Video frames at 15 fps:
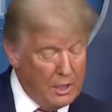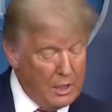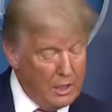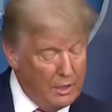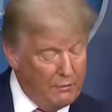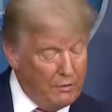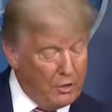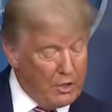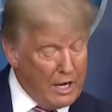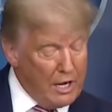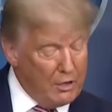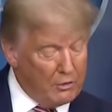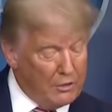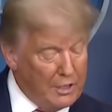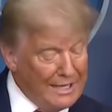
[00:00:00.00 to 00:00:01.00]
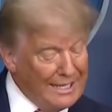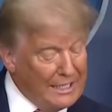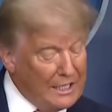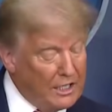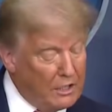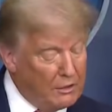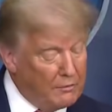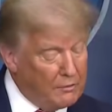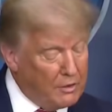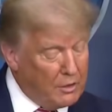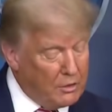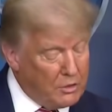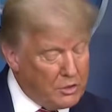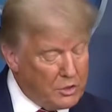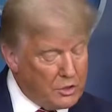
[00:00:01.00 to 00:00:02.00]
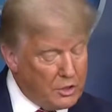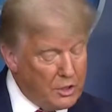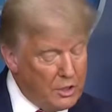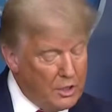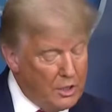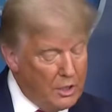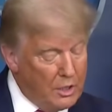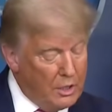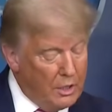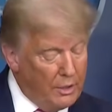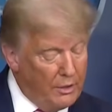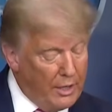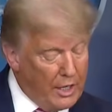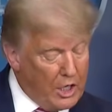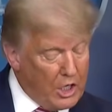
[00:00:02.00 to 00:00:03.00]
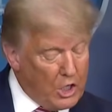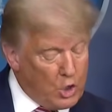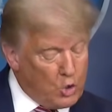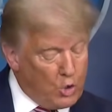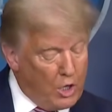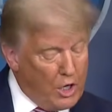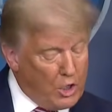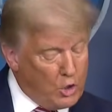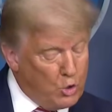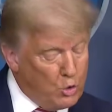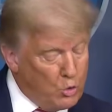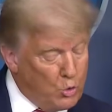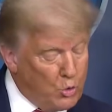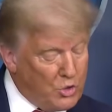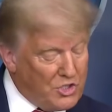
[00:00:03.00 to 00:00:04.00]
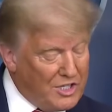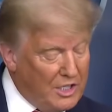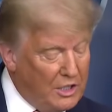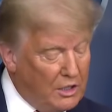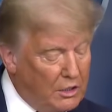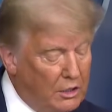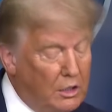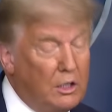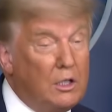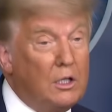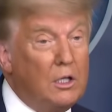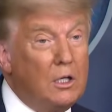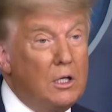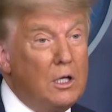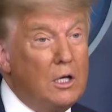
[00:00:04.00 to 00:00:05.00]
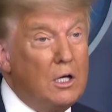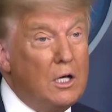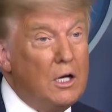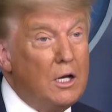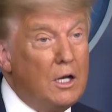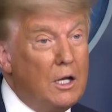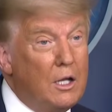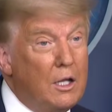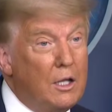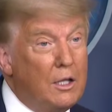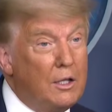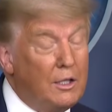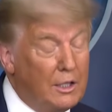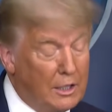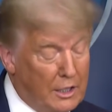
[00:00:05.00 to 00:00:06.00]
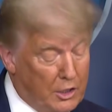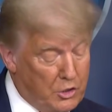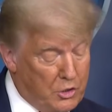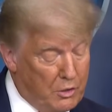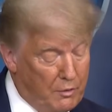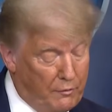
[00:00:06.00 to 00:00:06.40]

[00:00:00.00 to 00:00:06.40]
If you count the illegal votes, they can try to steal the election